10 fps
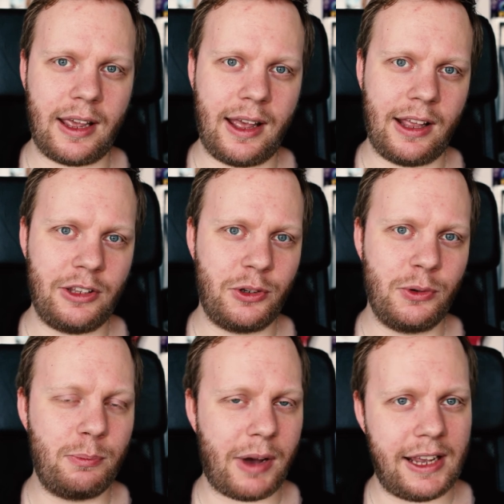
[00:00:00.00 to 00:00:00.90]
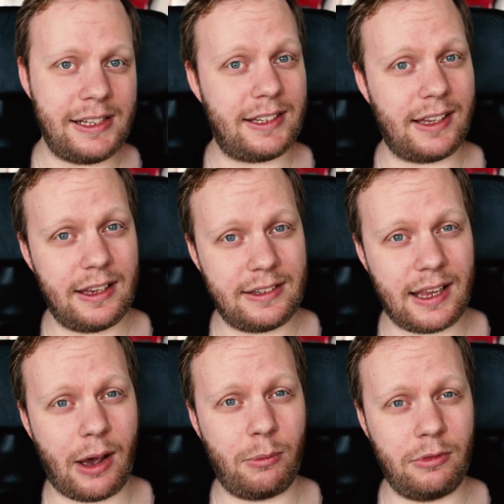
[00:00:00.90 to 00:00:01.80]
Uh, you might
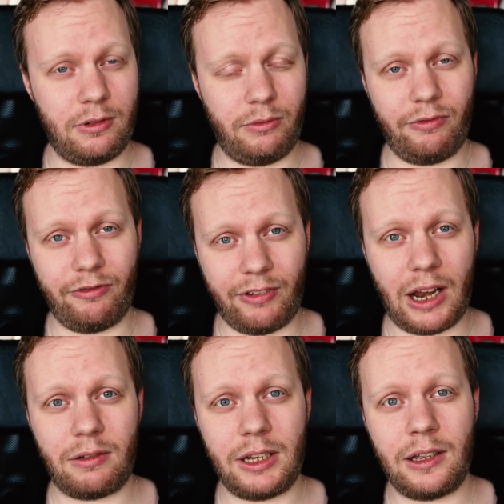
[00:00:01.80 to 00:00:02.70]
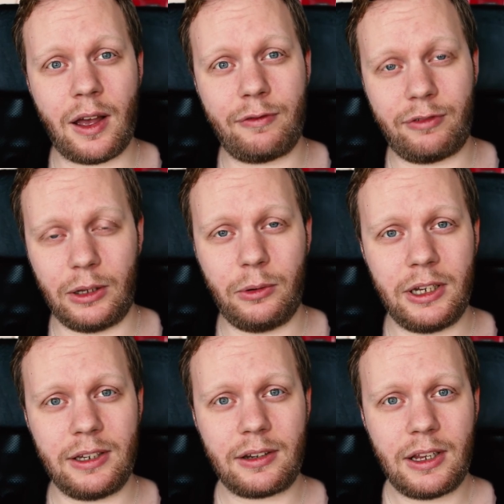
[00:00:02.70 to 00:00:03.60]
sound very
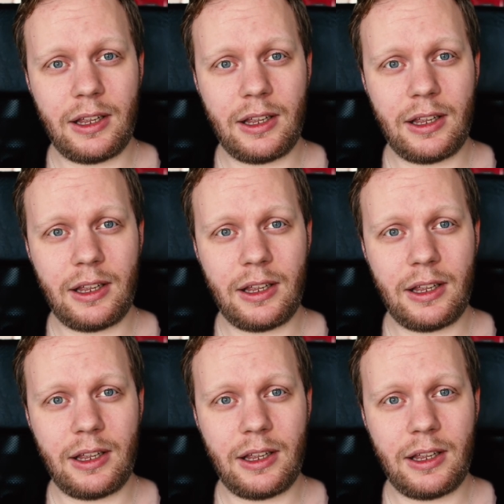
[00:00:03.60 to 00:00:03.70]
fluent